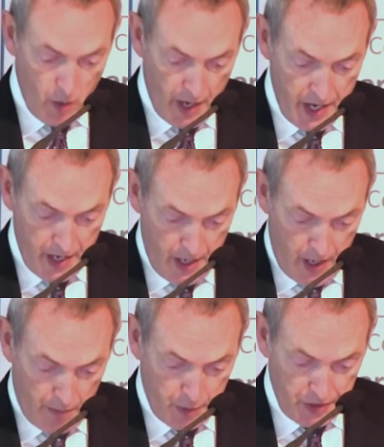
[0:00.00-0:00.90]
way
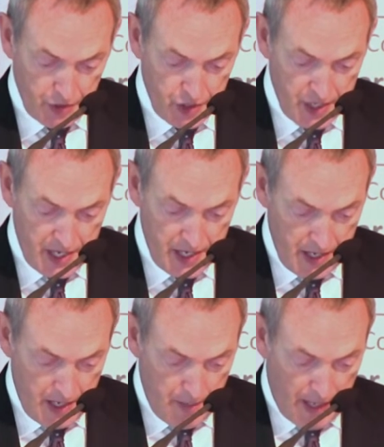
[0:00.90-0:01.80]
of putting the genie
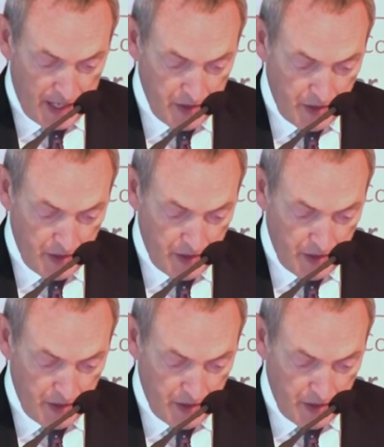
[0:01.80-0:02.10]
back